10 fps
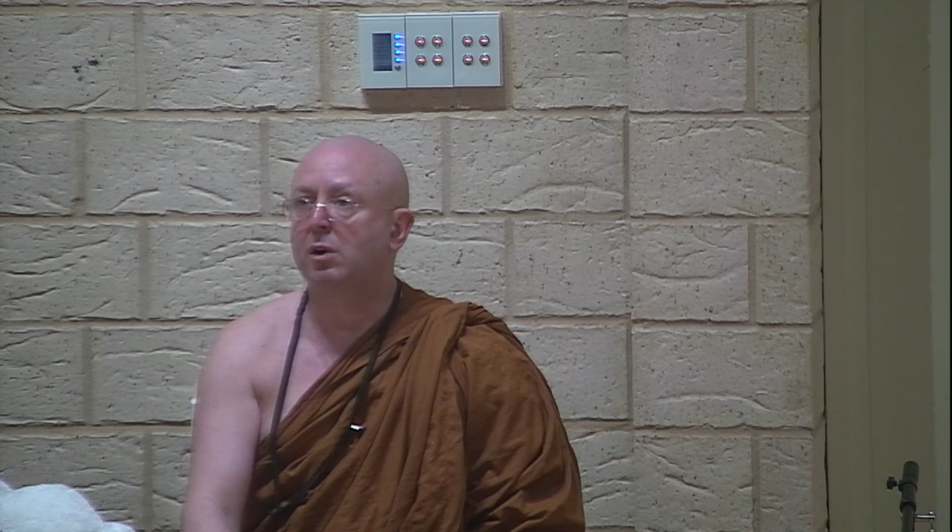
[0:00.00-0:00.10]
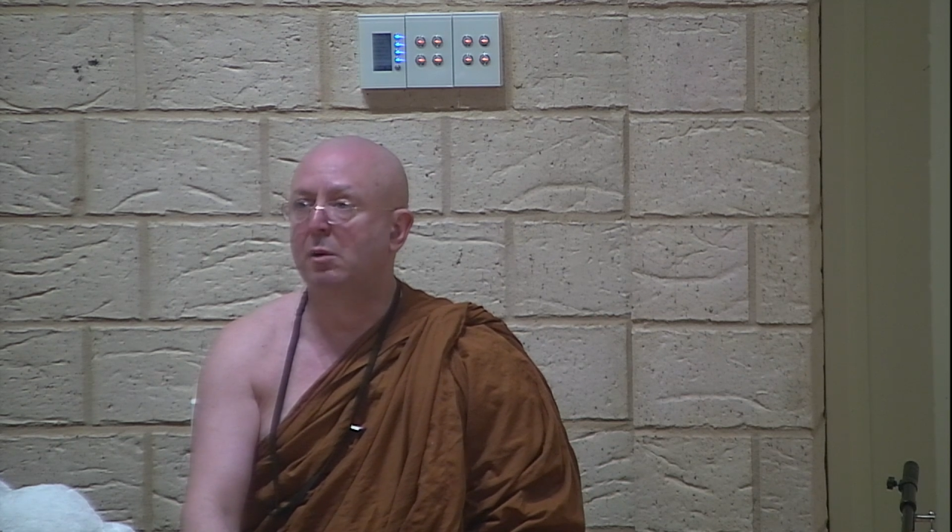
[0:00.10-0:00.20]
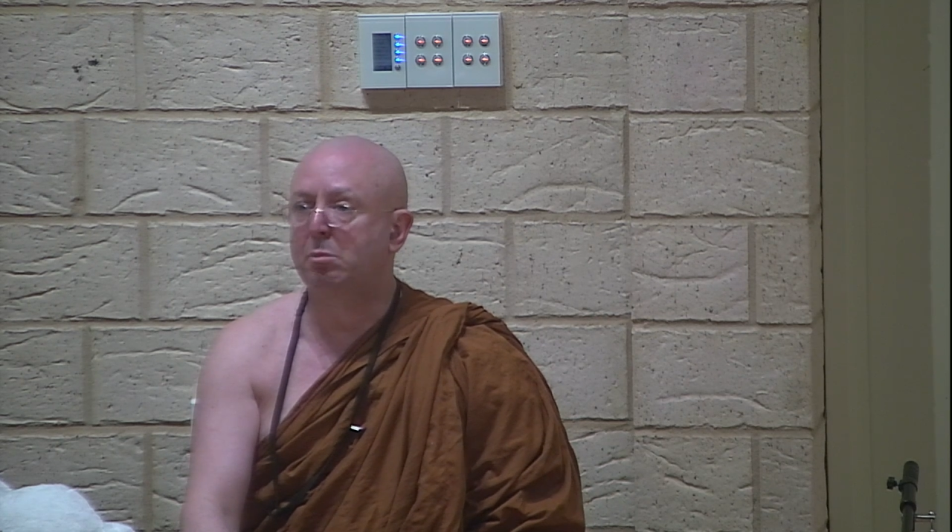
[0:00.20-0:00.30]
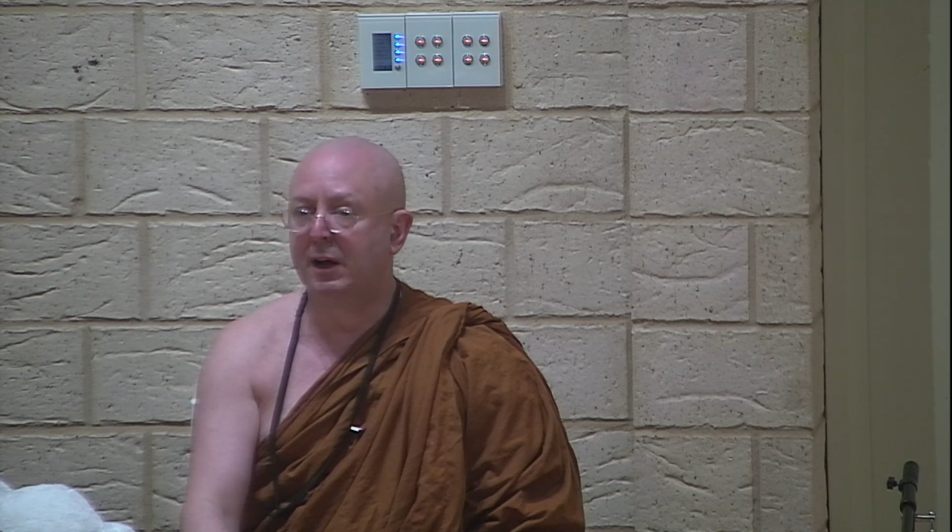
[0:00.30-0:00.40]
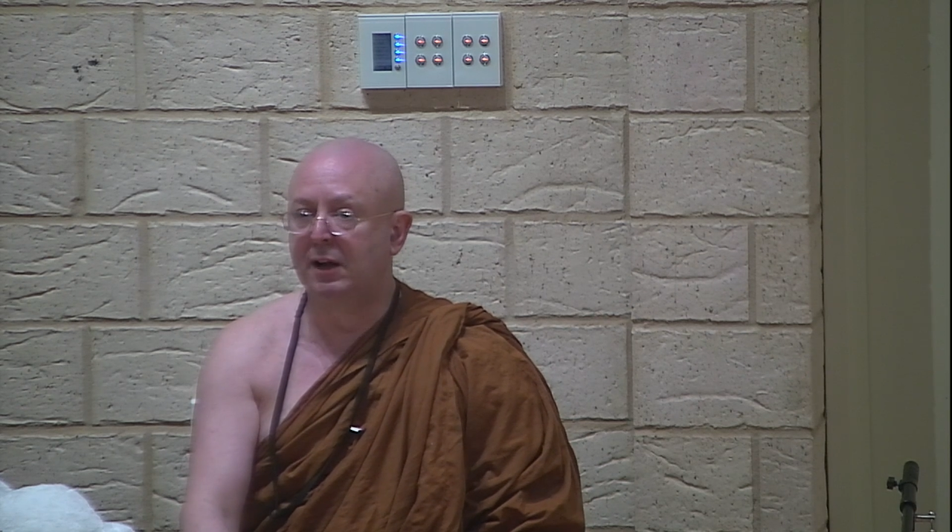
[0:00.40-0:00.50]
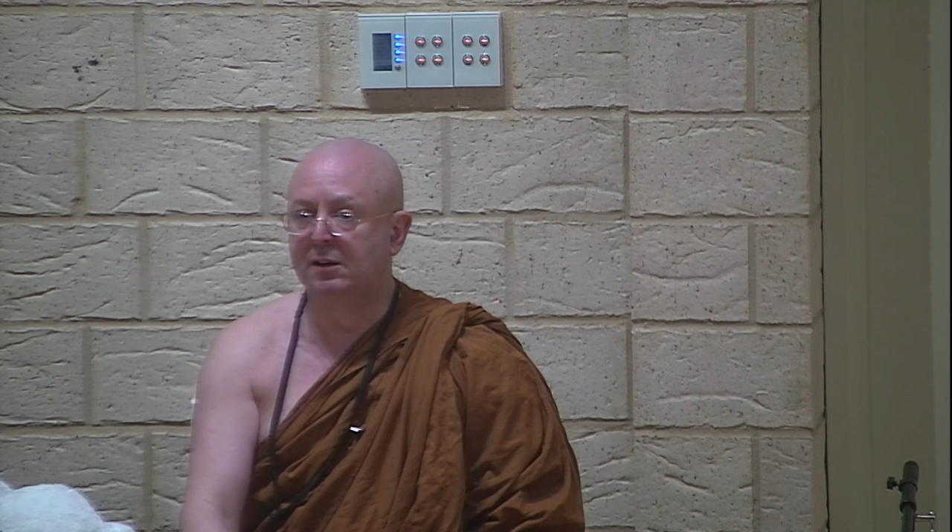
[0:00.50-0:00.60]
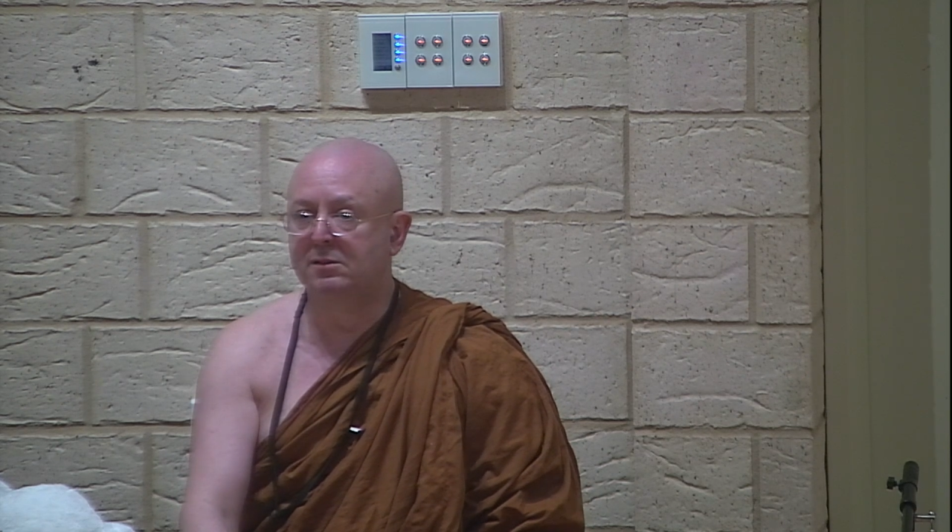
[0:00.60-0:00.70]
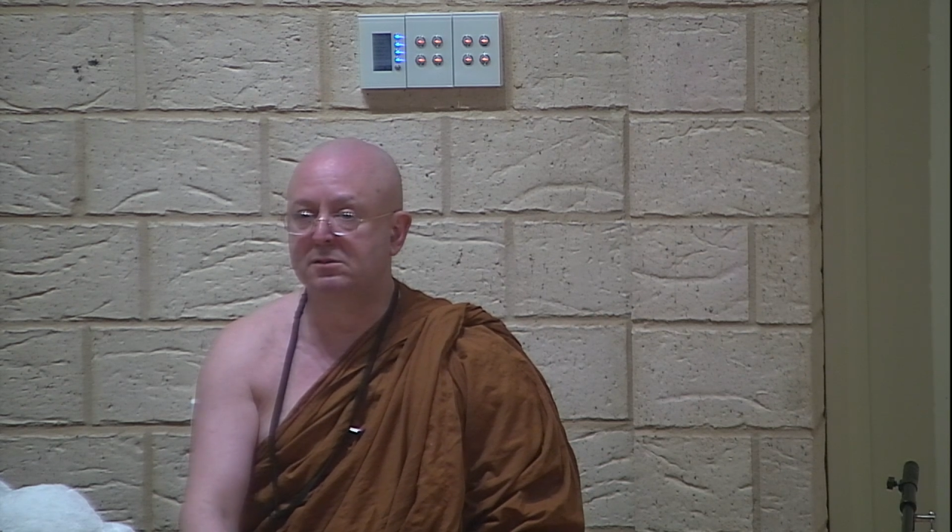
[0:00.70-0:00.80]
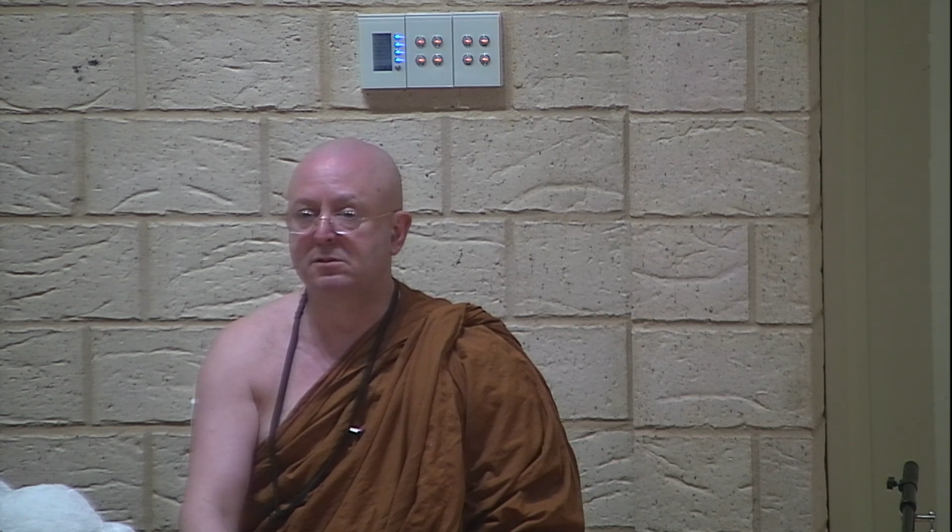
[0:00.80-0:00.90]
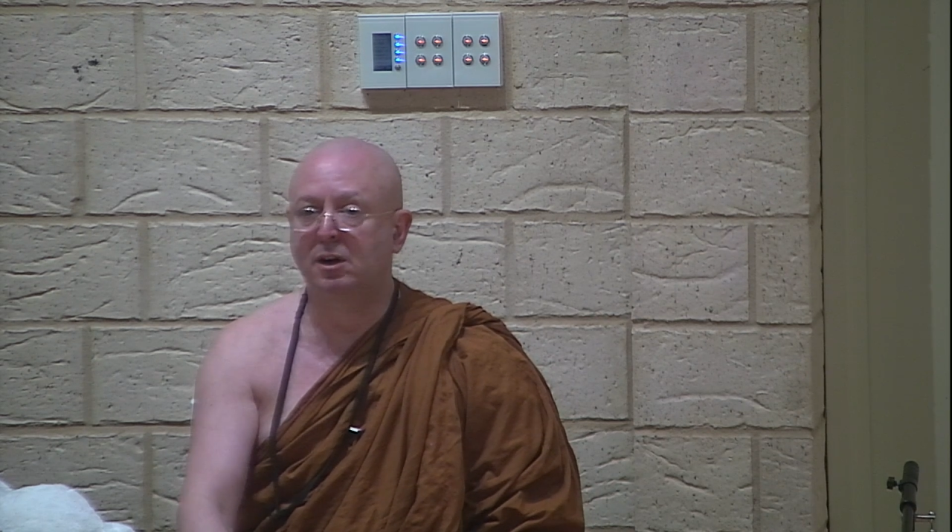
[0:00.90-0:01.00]

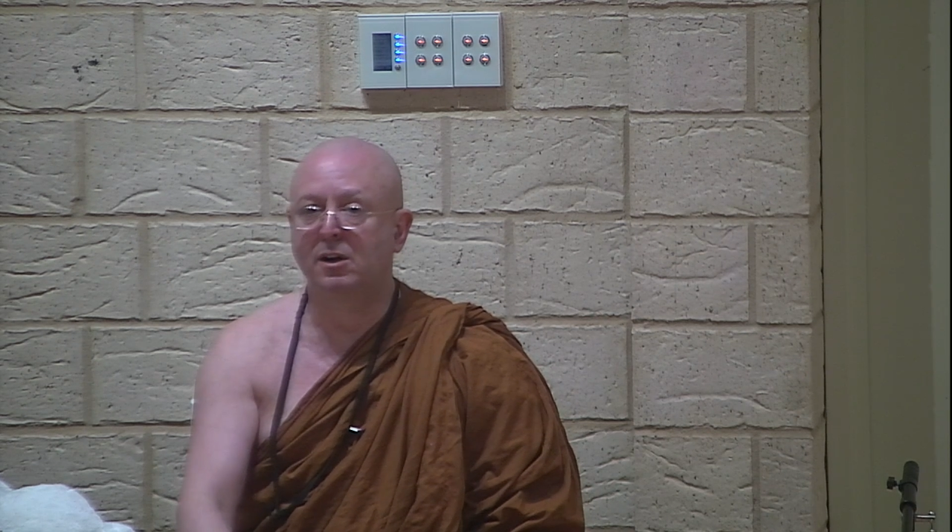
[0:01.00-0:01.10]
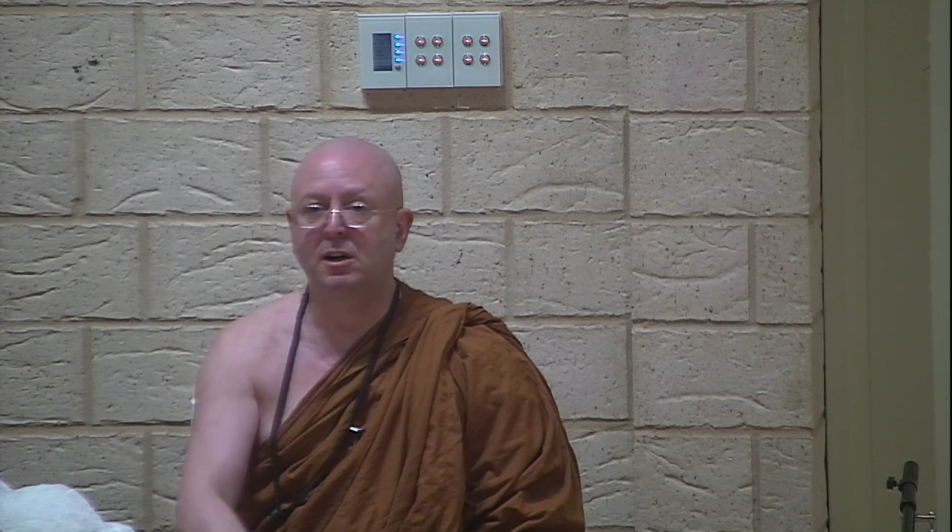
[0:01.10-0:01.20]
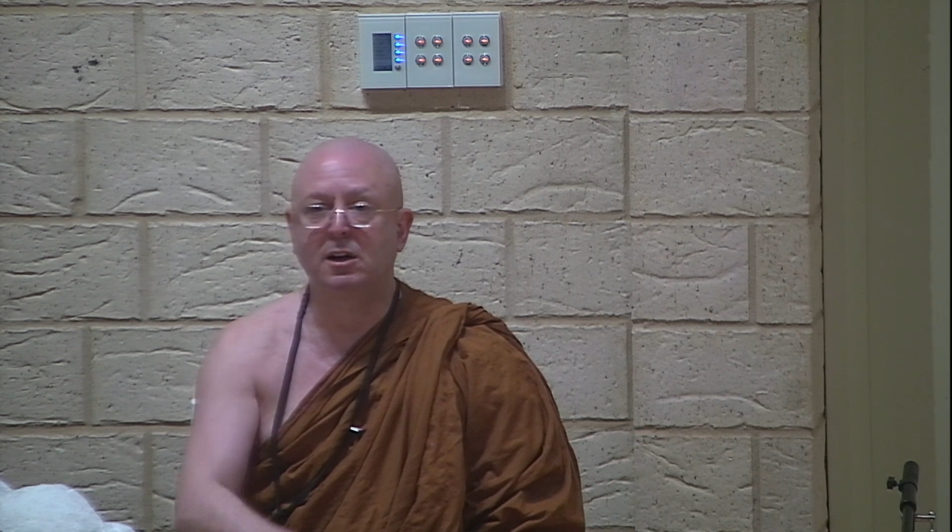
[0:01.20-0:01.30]
palace, and a